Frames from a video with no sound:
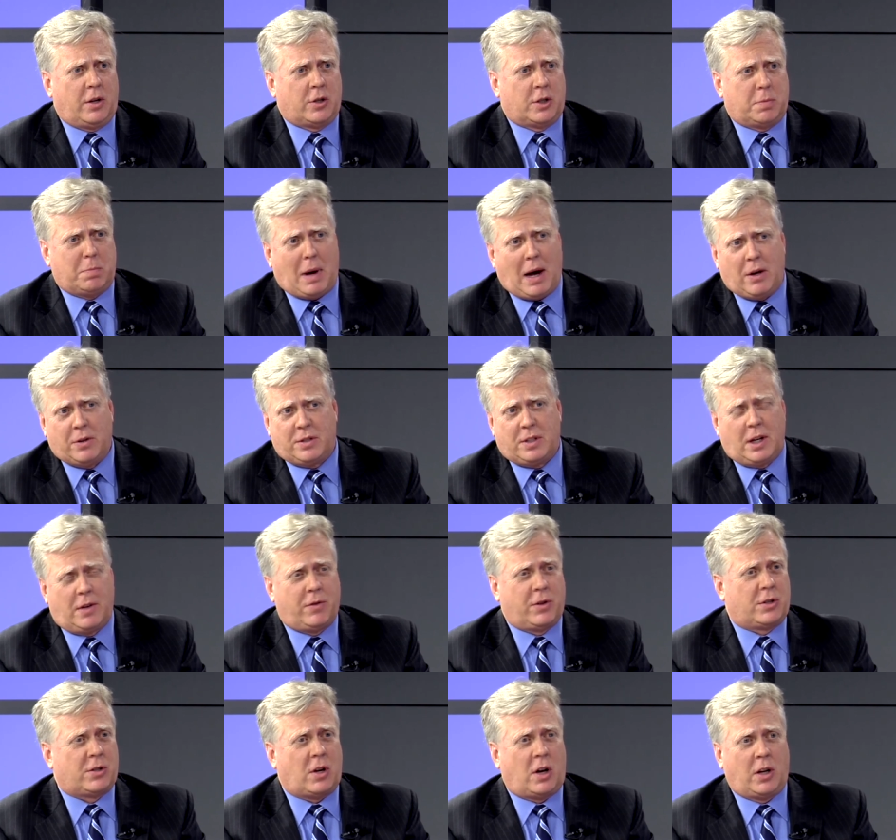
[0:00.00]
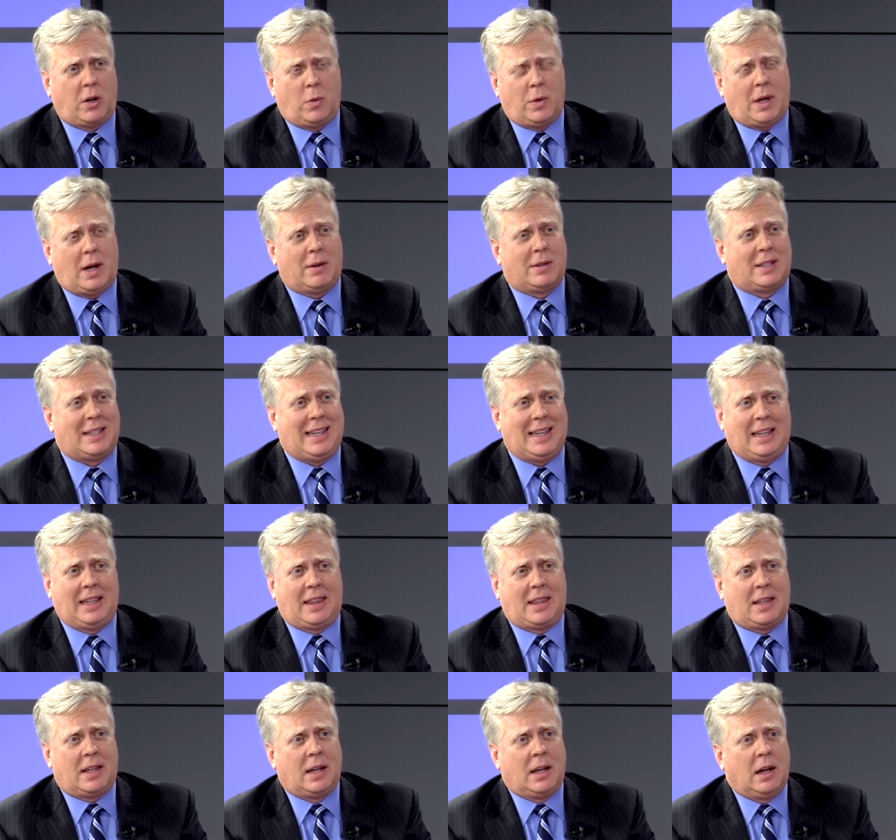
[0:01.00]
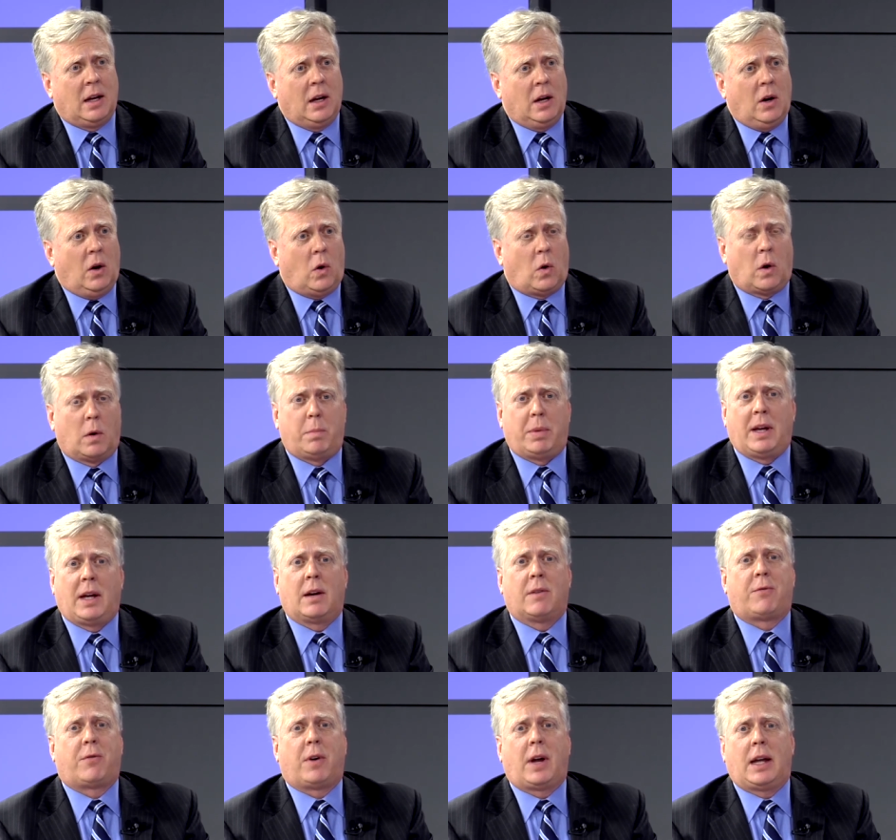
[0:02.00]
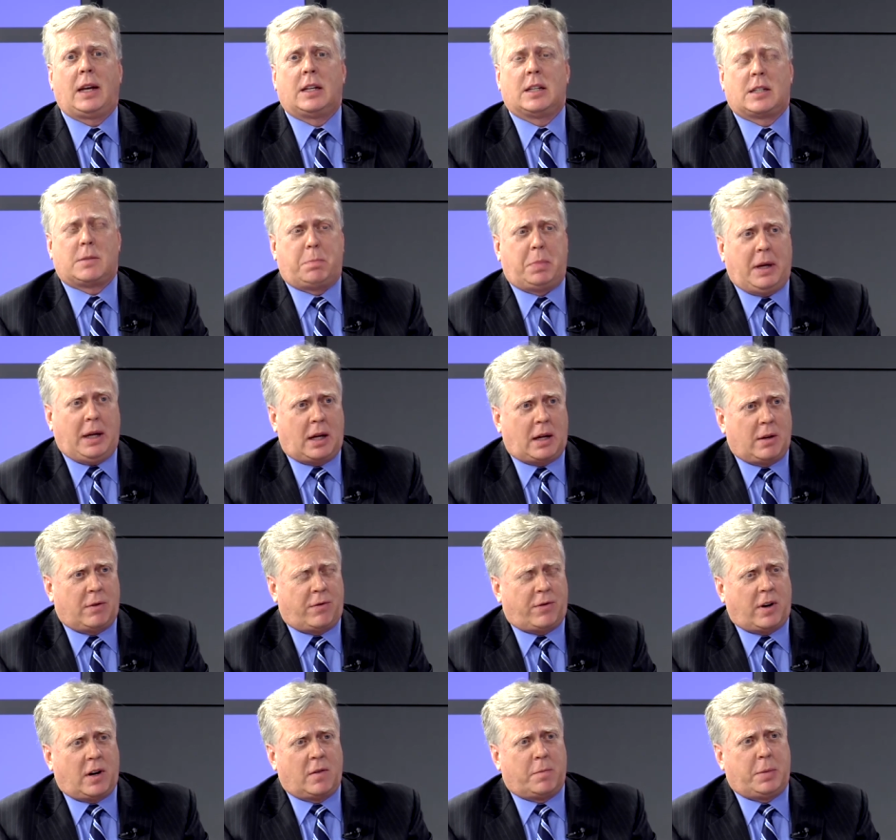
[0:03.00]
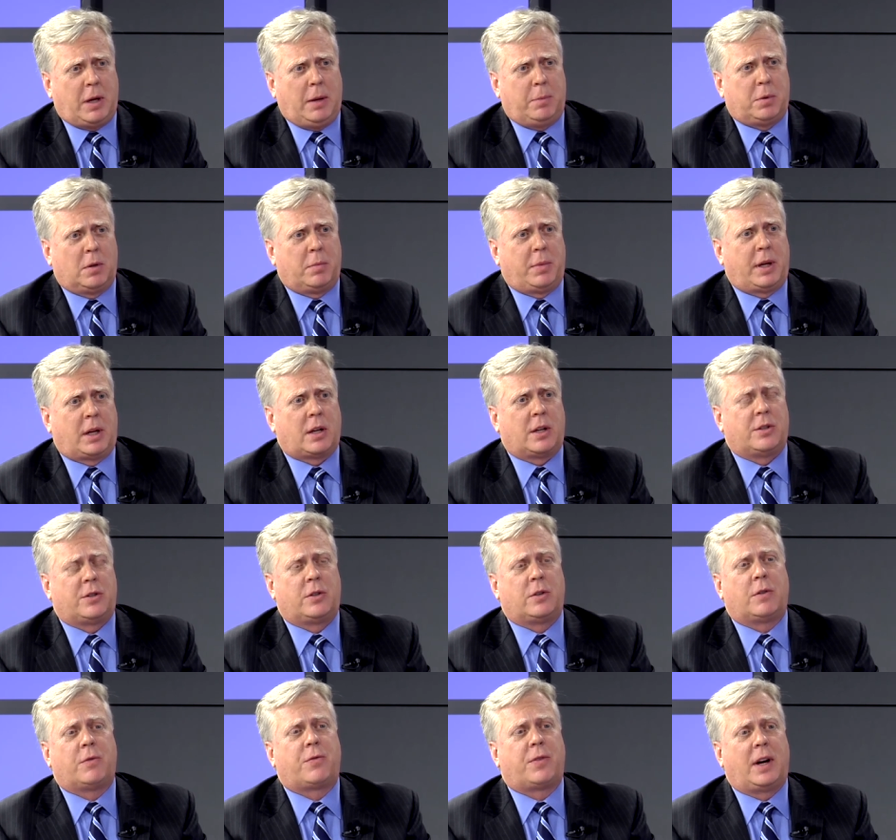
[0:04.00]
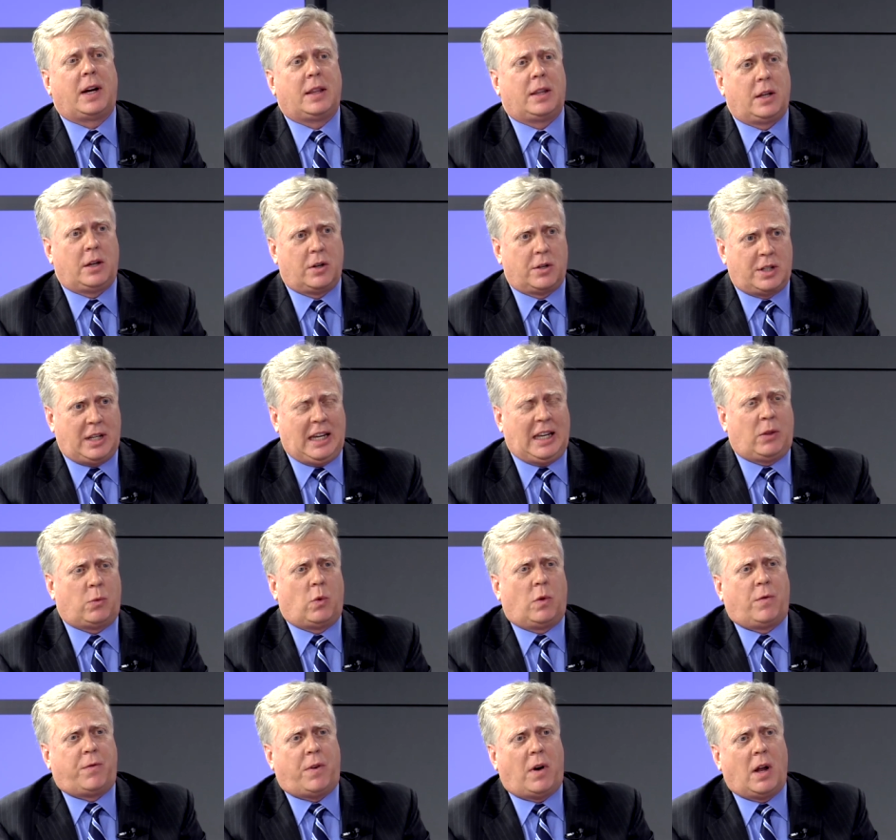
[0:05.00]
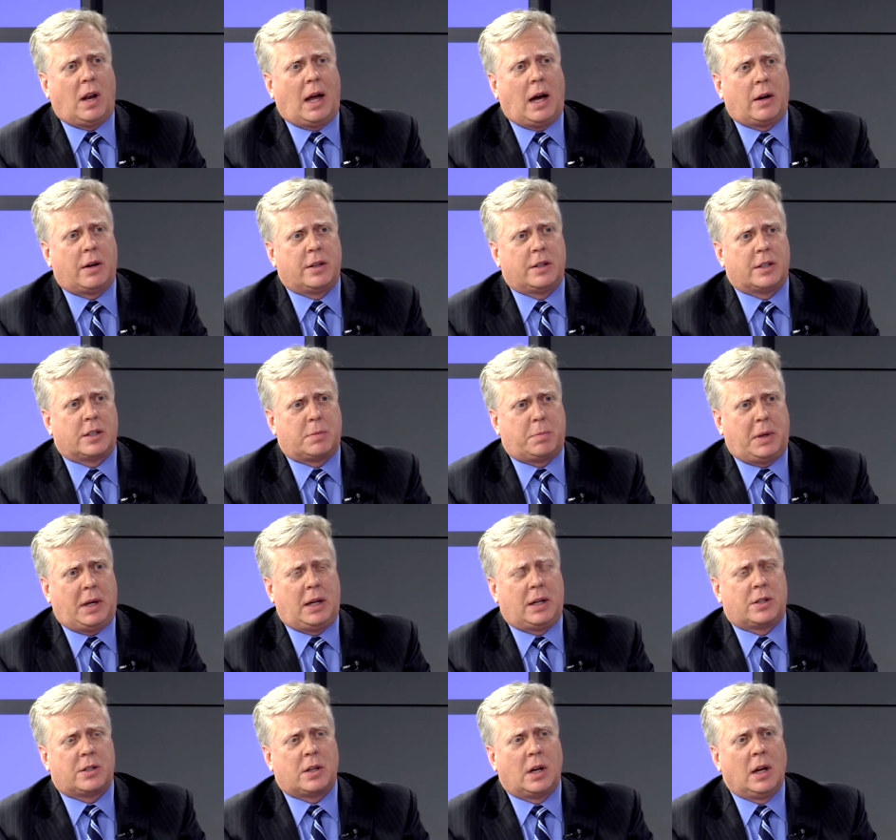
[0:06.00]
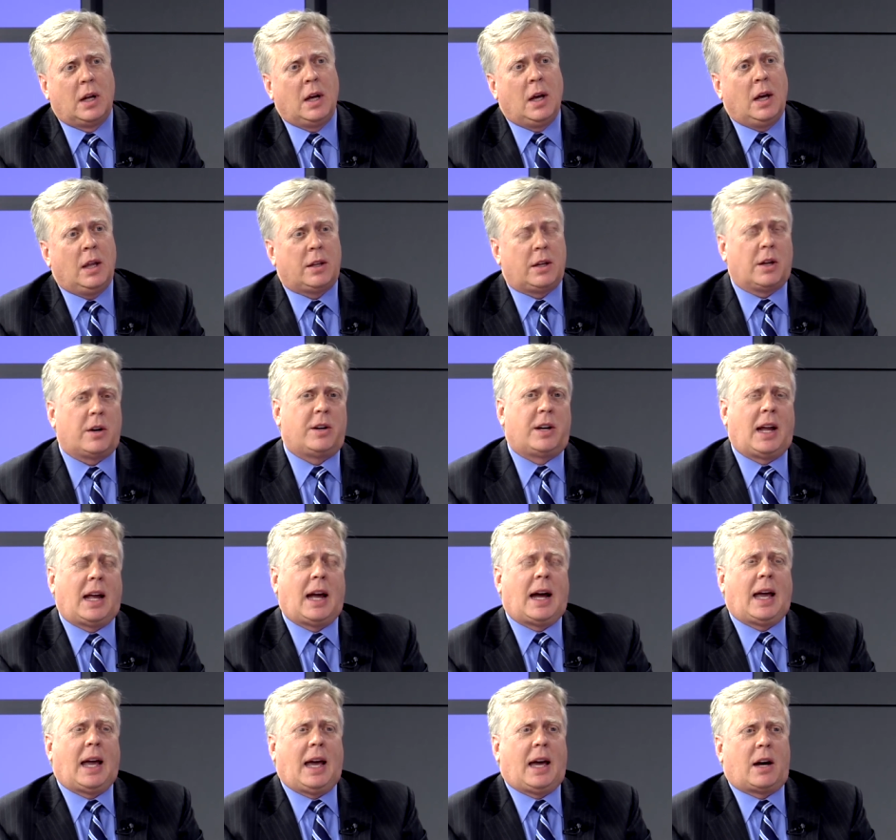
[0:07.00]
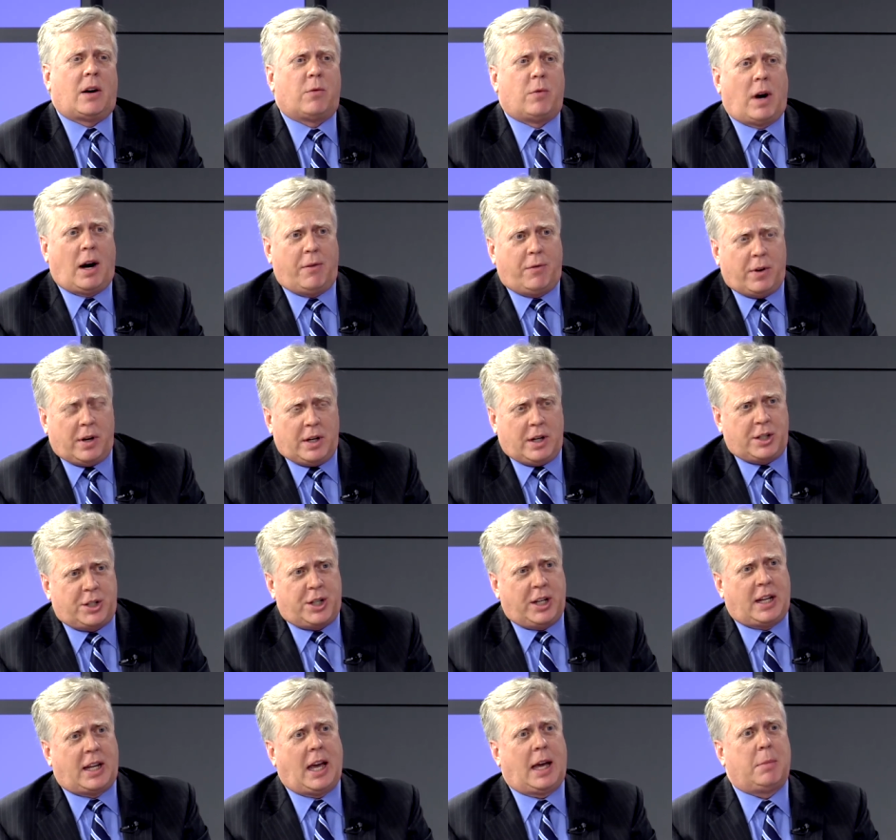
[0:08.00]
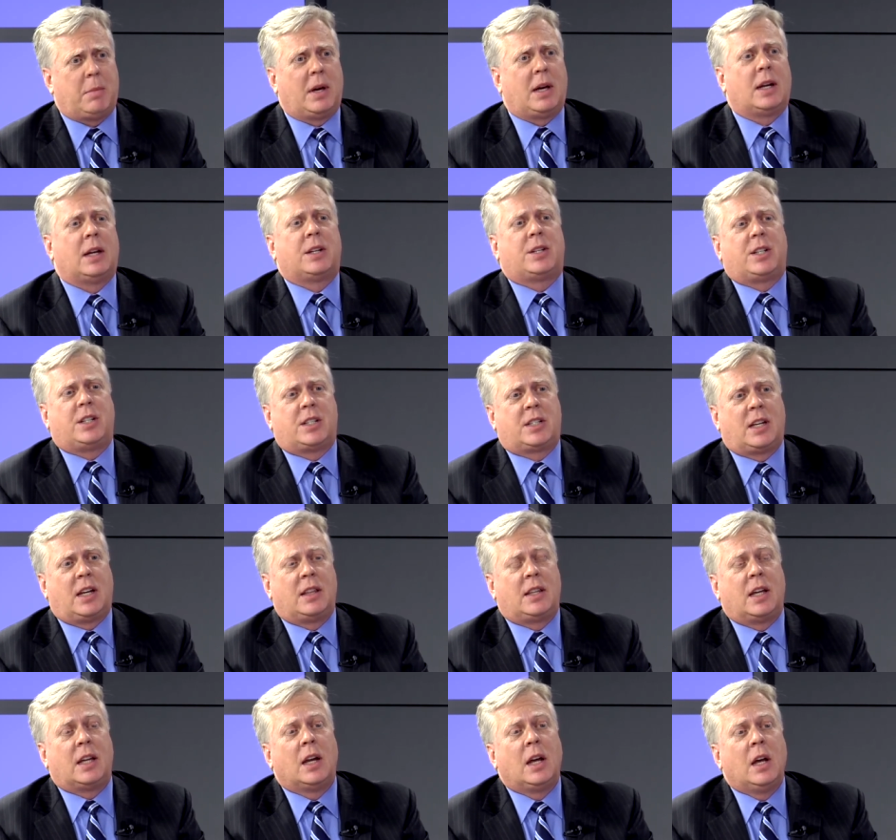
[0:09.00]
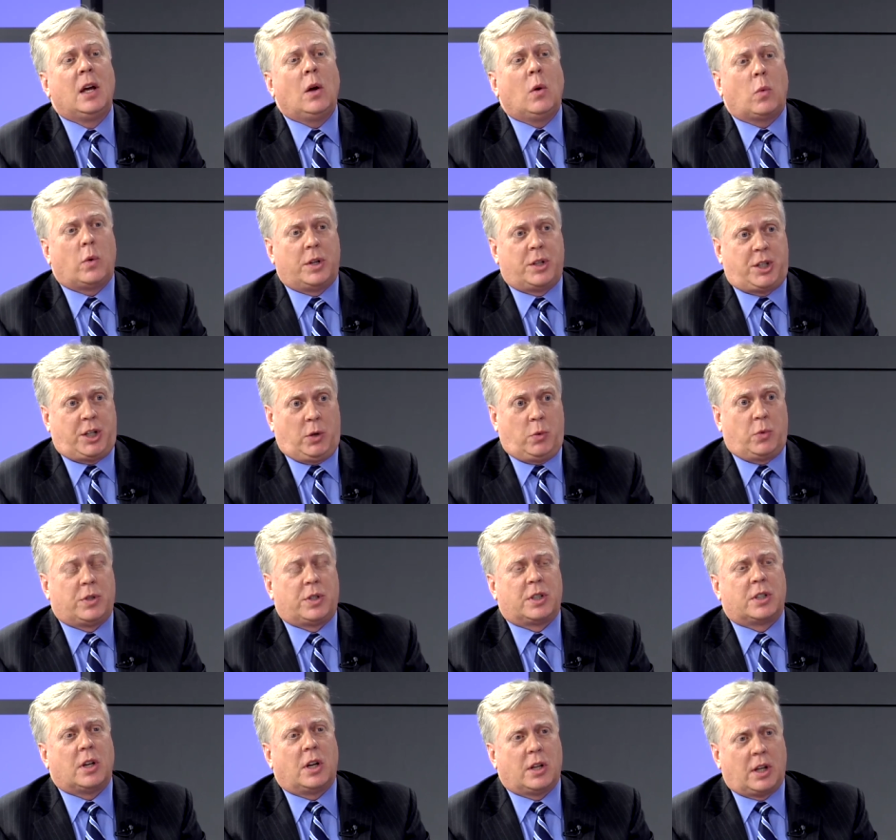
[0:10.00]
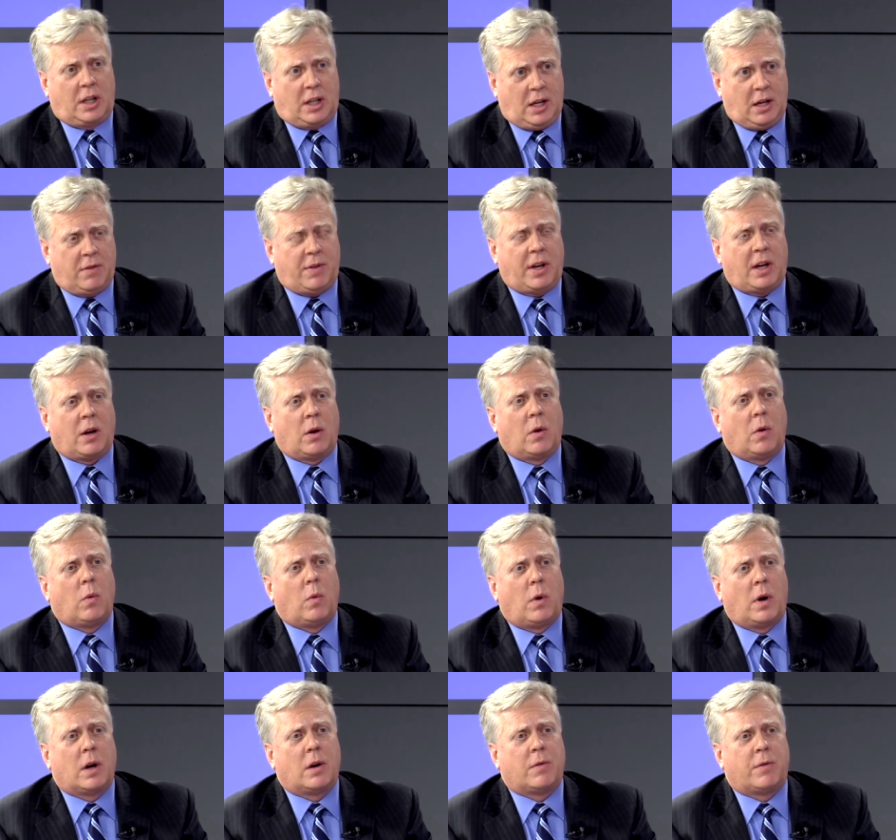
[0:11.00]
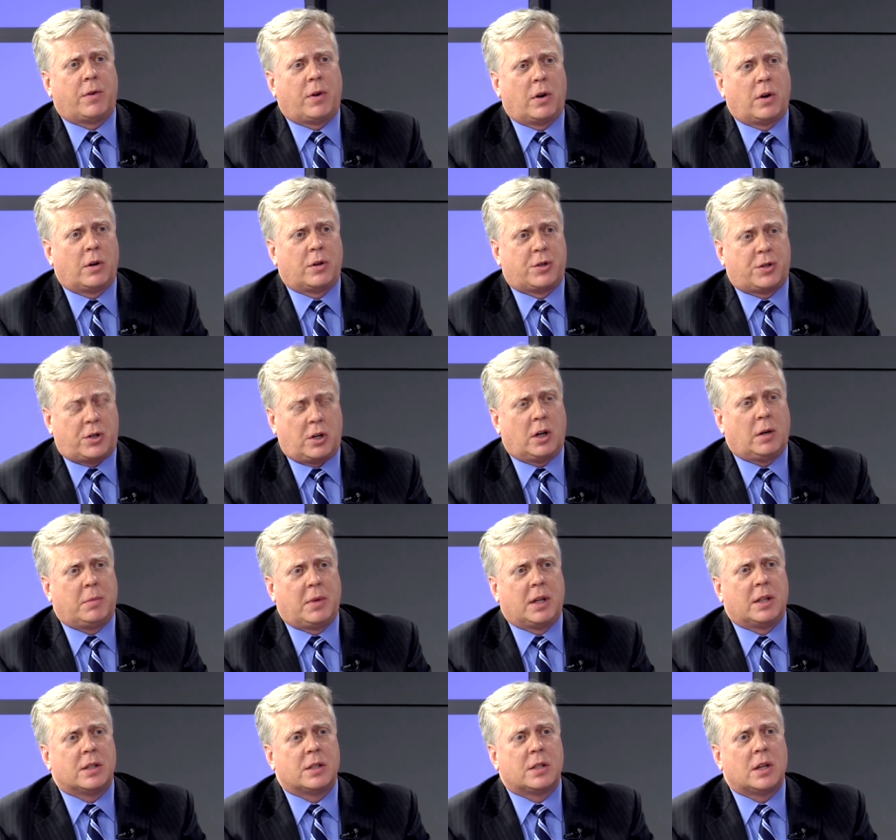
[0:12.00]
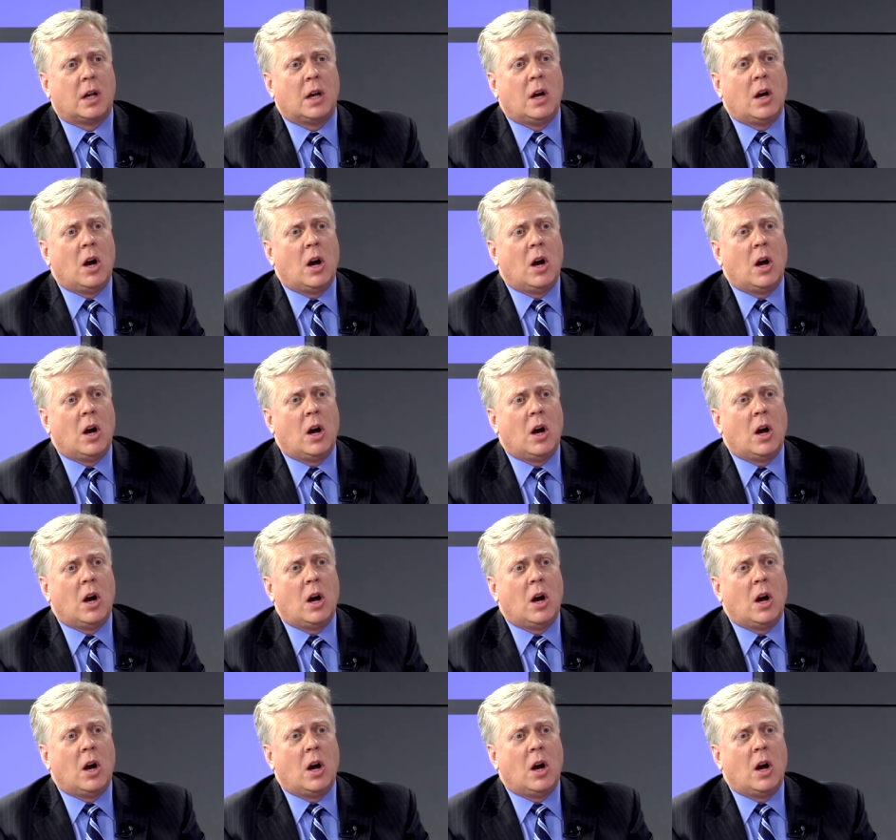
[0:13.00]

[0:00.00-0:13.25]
your spouse never saw you without teeth or being afraid to speak in front of people because you're afraid that your teeth will fall out in the speech. The other day, I had a reverend, and she came in and she said that when she was giving one of her sermons,